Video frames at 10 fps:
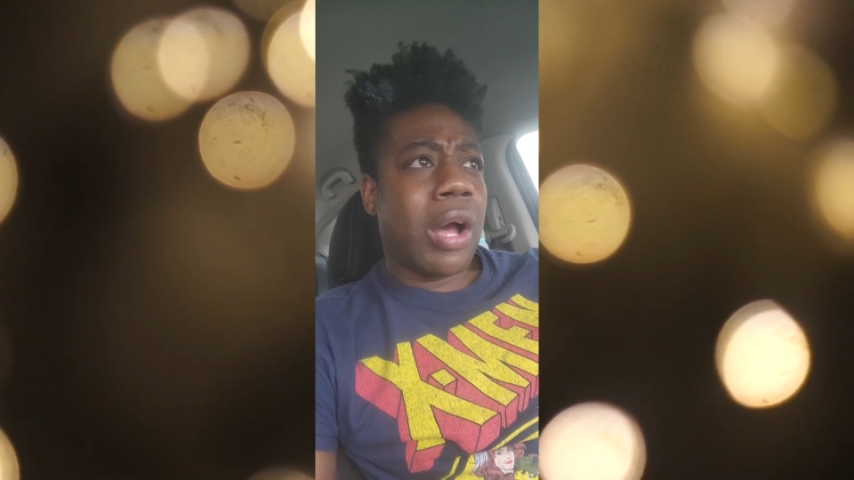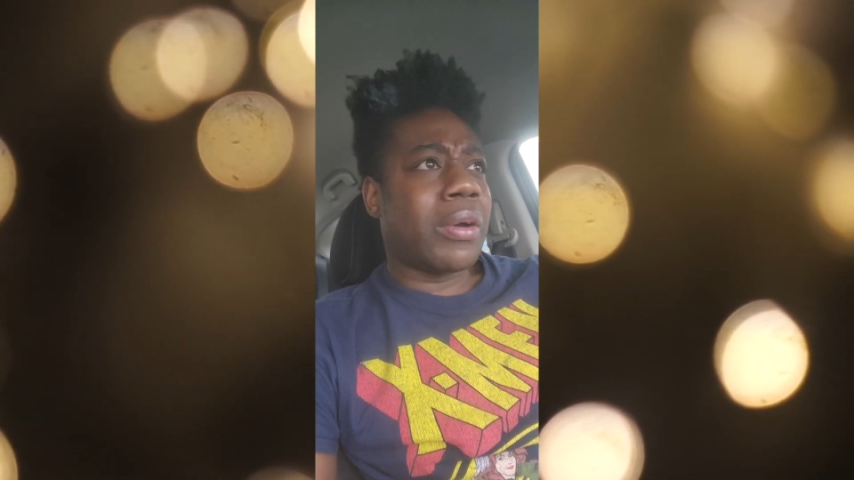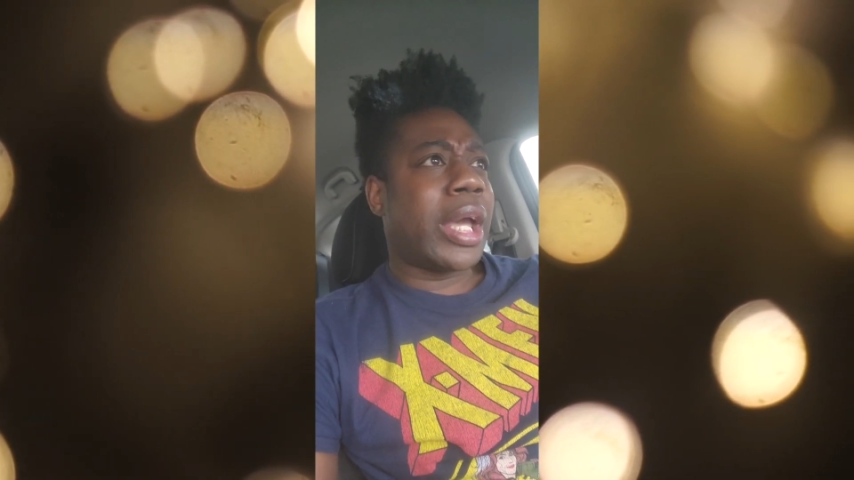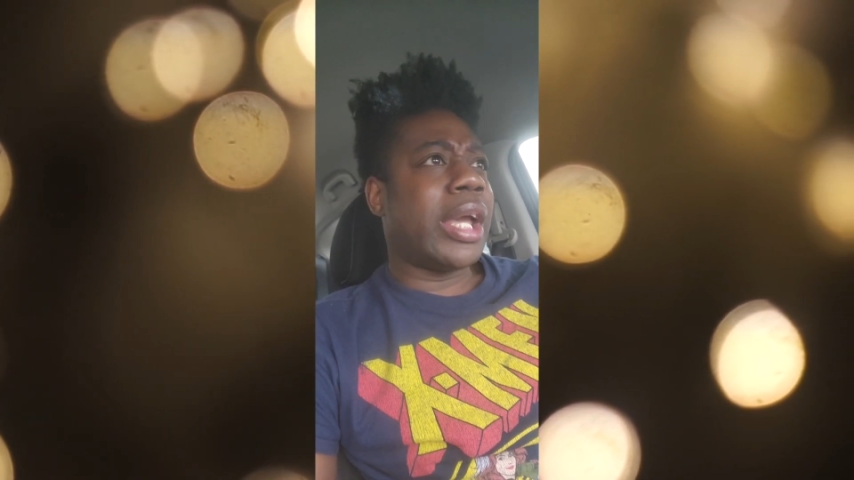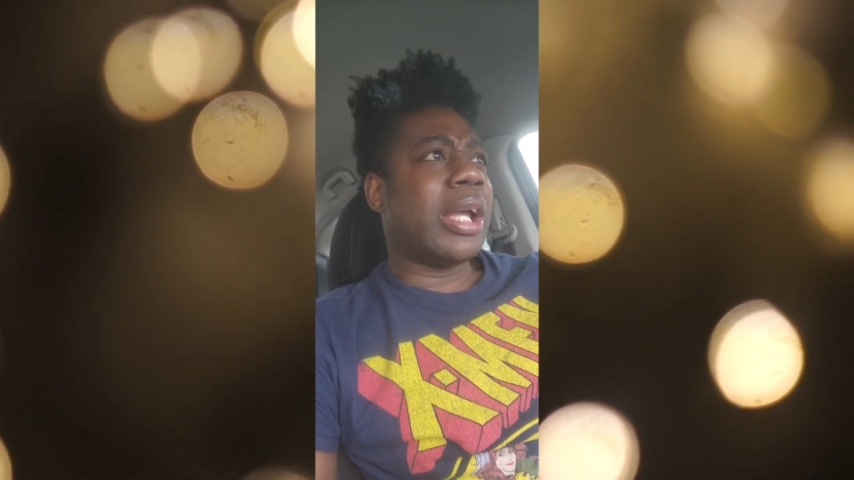
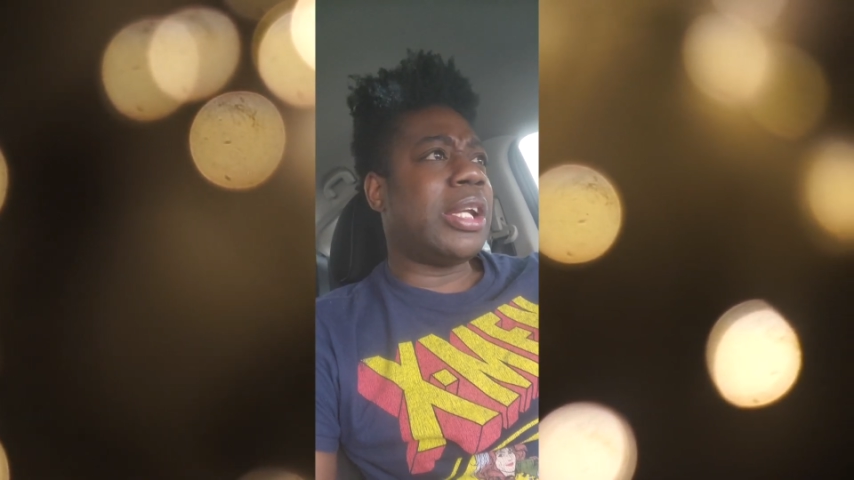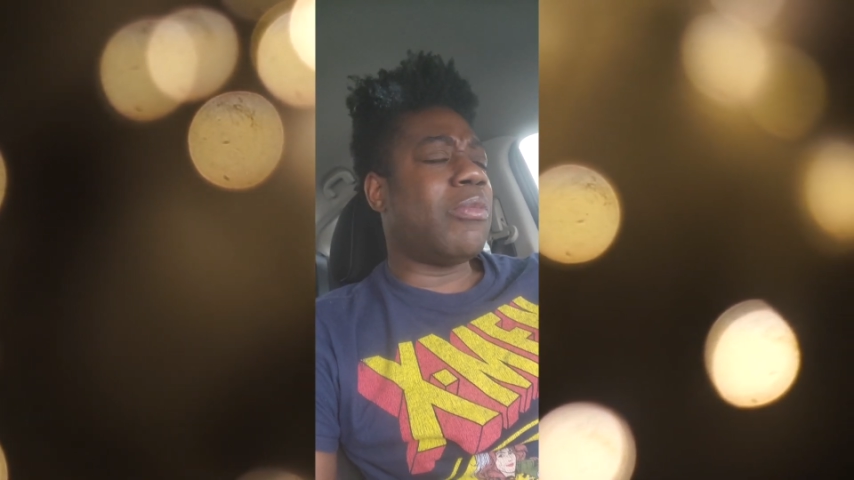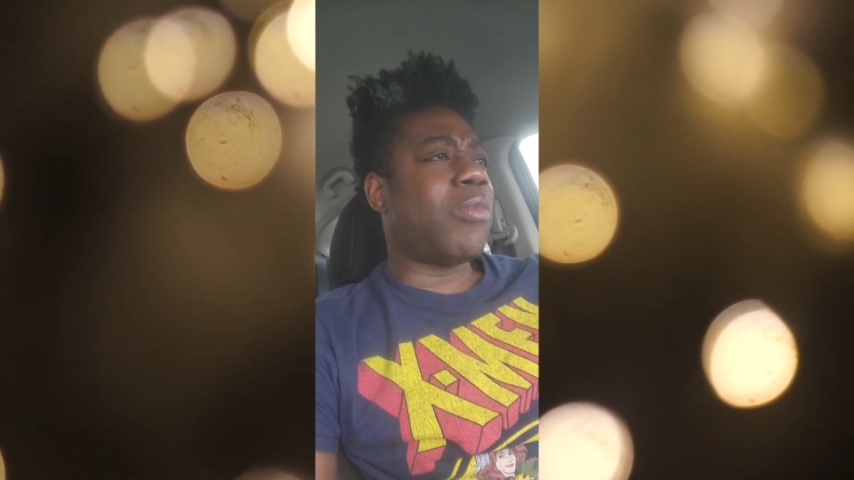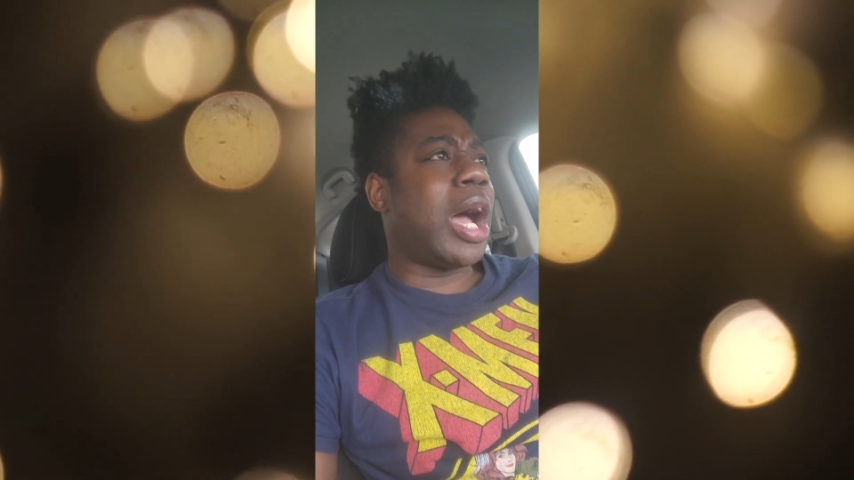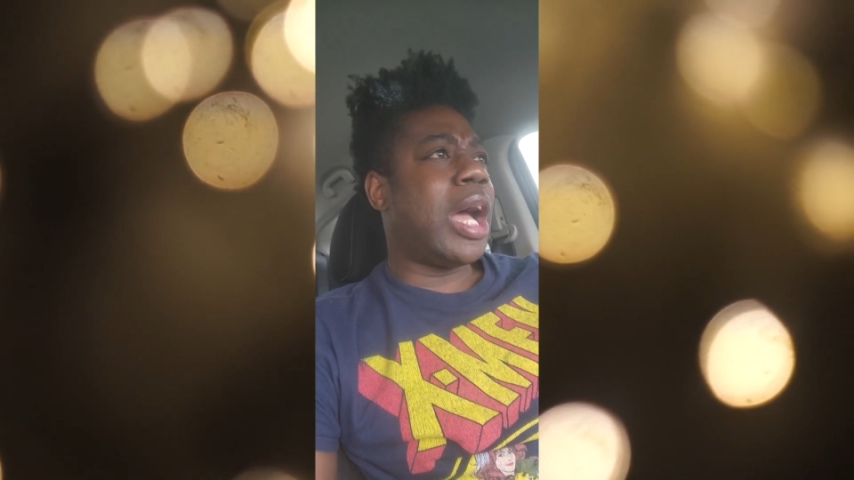Okay,
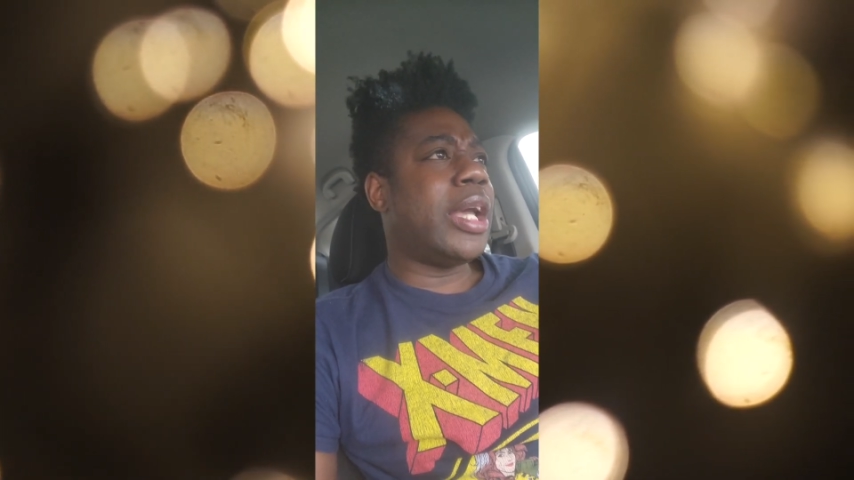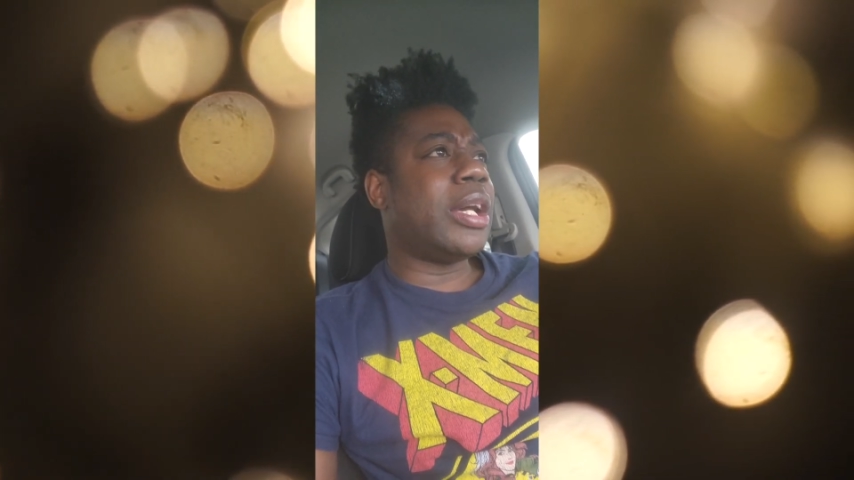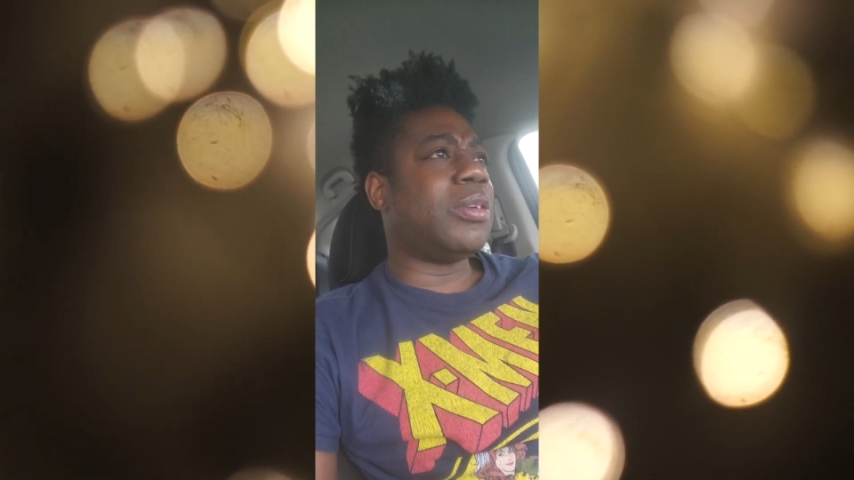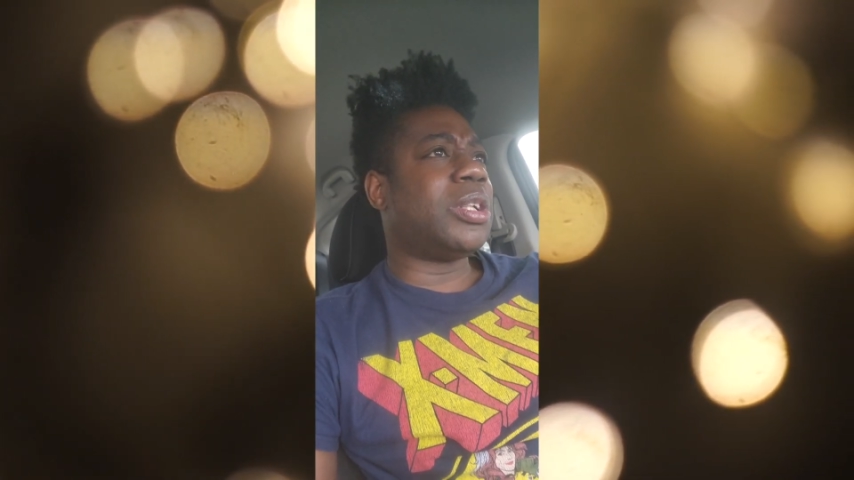and why